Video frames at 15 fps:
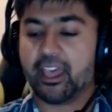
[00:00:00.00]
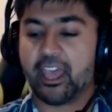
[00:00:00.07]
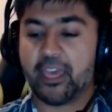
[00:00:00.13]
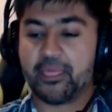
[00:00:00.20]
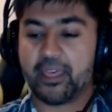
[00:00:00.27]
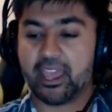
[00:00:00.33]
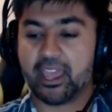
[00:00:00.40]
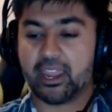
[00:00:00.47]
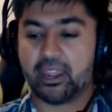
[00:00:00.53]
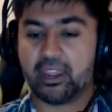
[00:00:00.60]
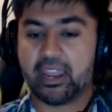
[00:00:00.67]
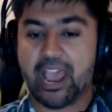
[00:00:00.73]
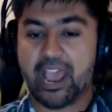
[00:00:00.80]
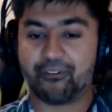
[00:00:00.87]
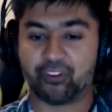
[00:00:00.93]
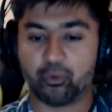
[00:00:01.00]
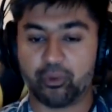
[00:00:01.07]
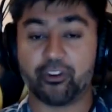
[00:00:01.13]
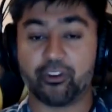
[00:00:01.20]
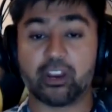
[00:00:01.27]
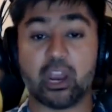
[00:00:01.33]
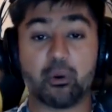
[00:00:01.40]
And then after
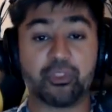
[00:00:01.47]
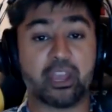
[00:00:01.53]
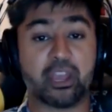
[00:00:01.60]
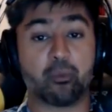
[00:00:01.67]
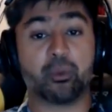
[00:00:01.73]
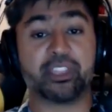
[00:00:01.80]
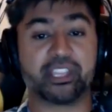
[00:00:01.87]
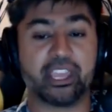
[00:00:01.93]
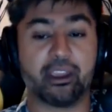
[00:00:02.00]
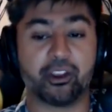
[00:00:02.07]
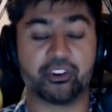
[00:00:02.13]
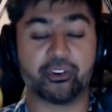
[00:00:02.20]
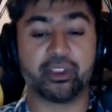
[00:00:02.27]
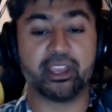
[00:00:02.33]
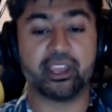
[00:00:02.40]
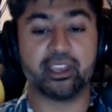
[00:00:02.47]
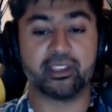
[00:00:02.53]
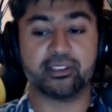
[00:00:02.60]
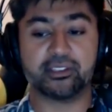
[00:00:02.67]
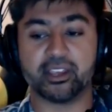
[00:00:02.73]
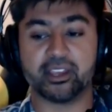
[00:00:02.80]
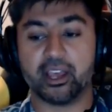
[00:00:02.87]
we figure out what the character is,